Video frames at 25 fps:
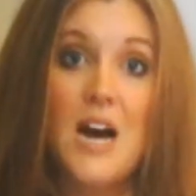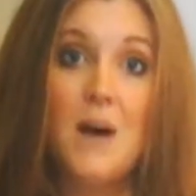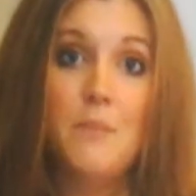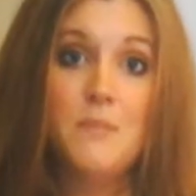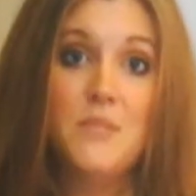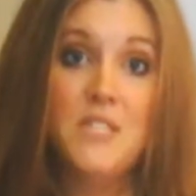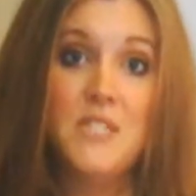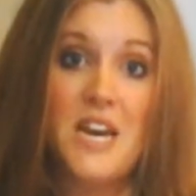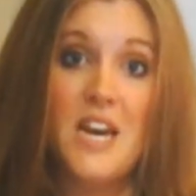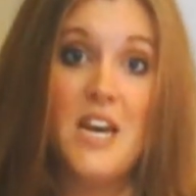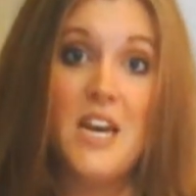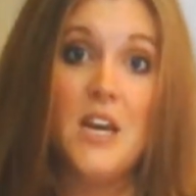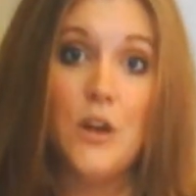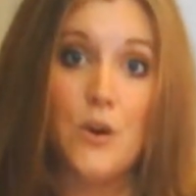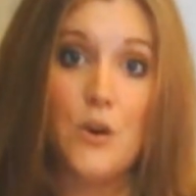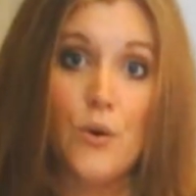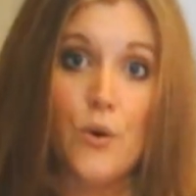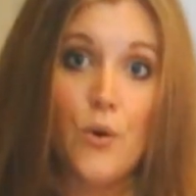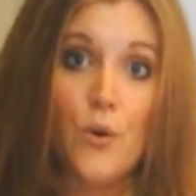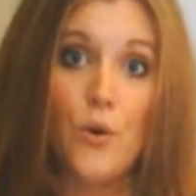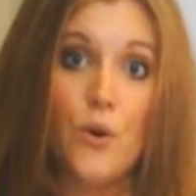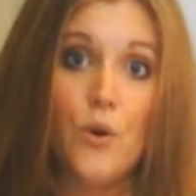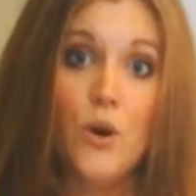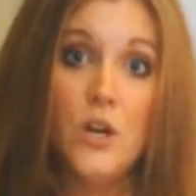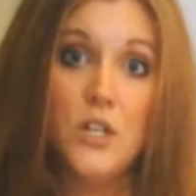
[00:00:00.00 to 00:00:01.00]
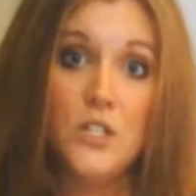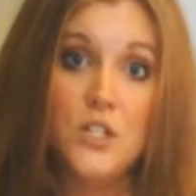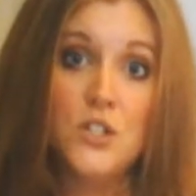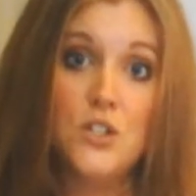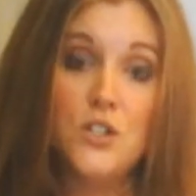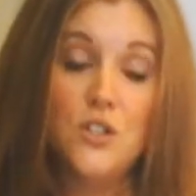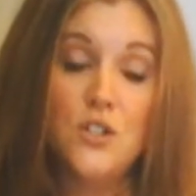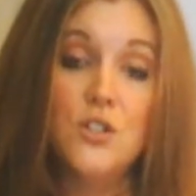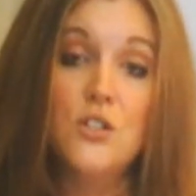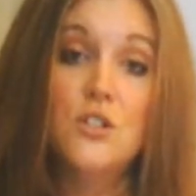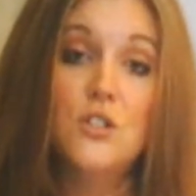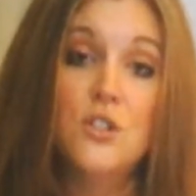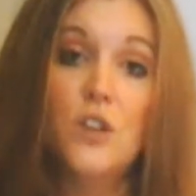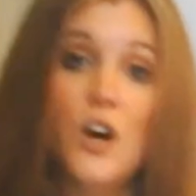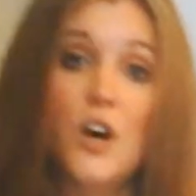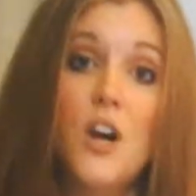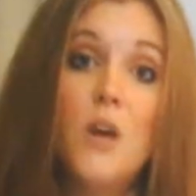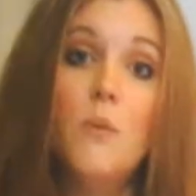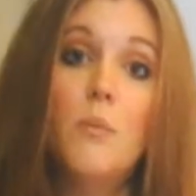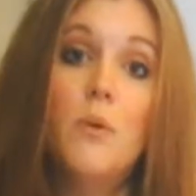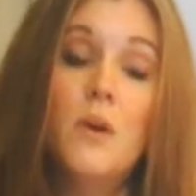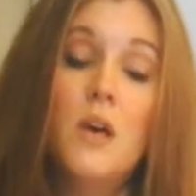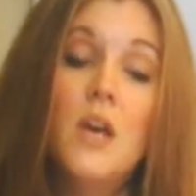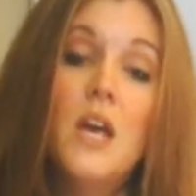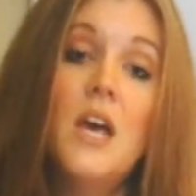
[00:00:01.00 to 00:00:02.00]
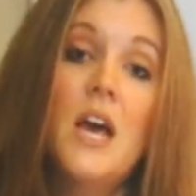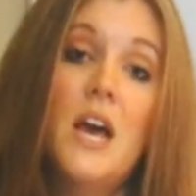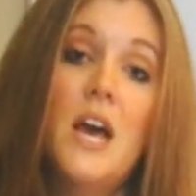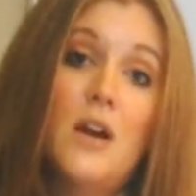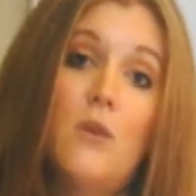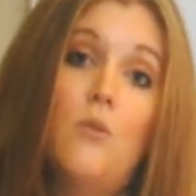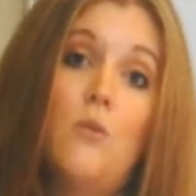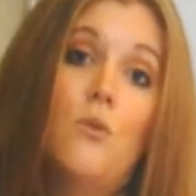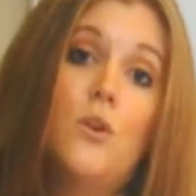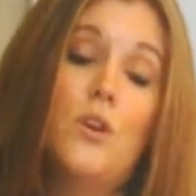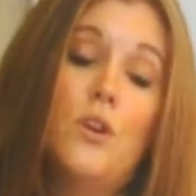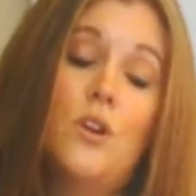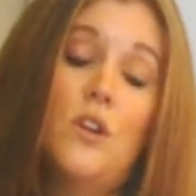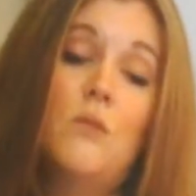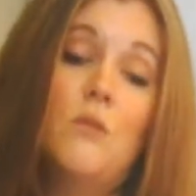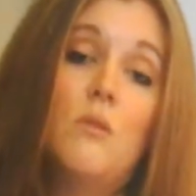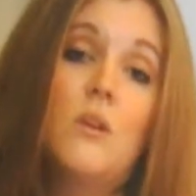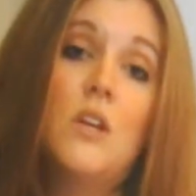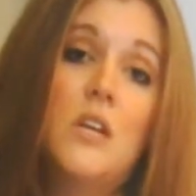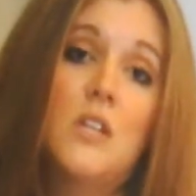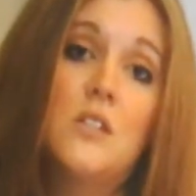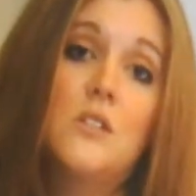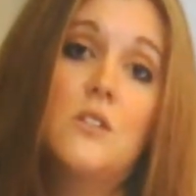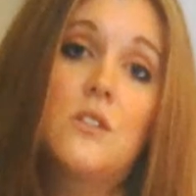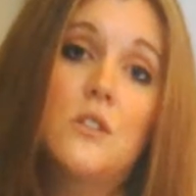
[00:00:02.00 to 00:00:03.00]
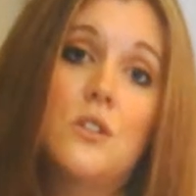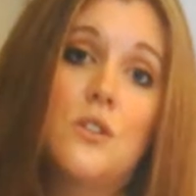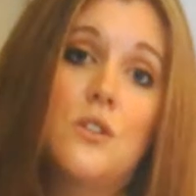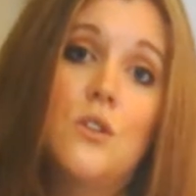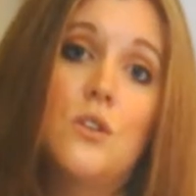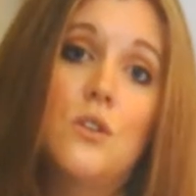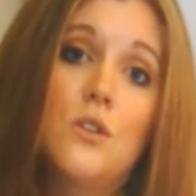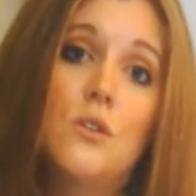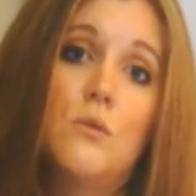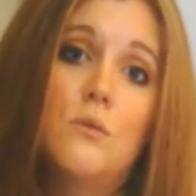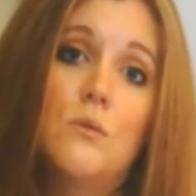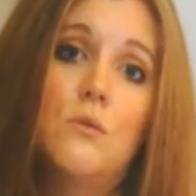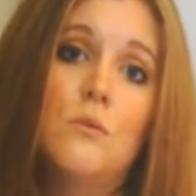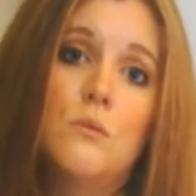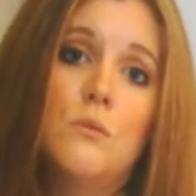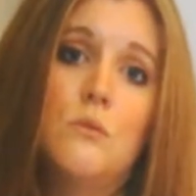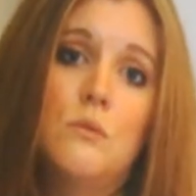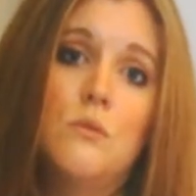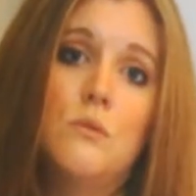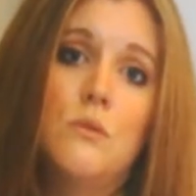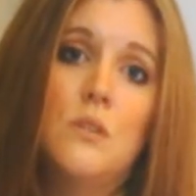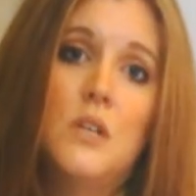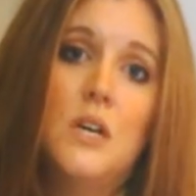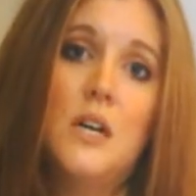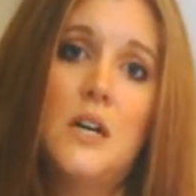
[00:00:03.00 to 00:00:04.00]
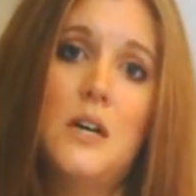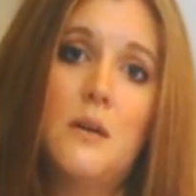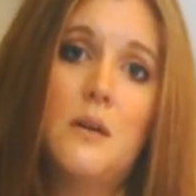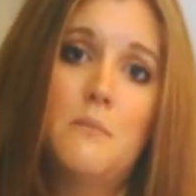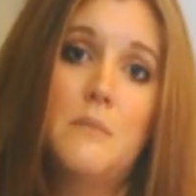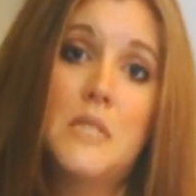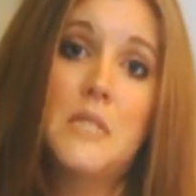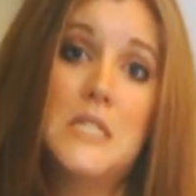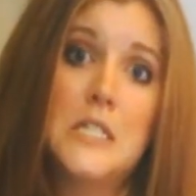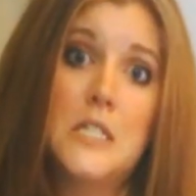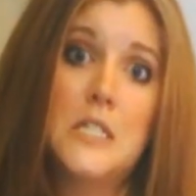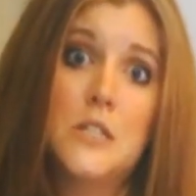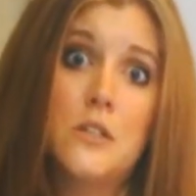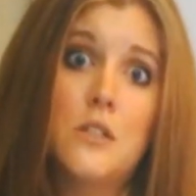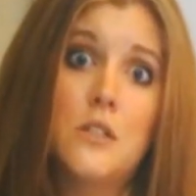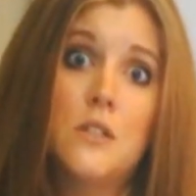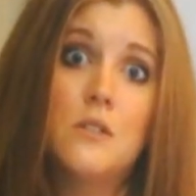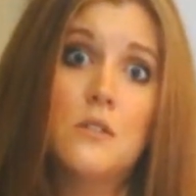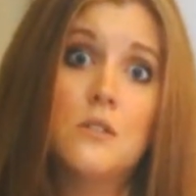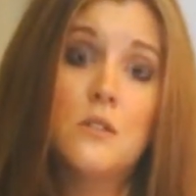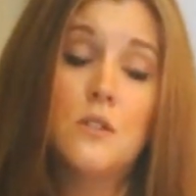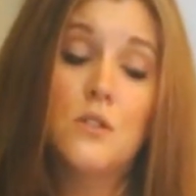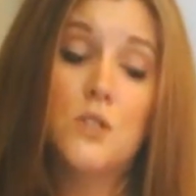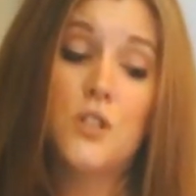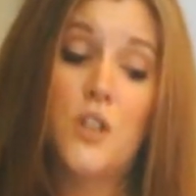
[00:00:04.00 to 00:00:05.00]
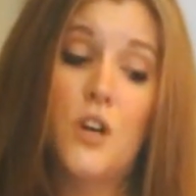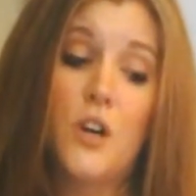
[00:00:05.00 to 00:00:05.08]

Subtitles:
update your addition to scope and audit you against the new materials.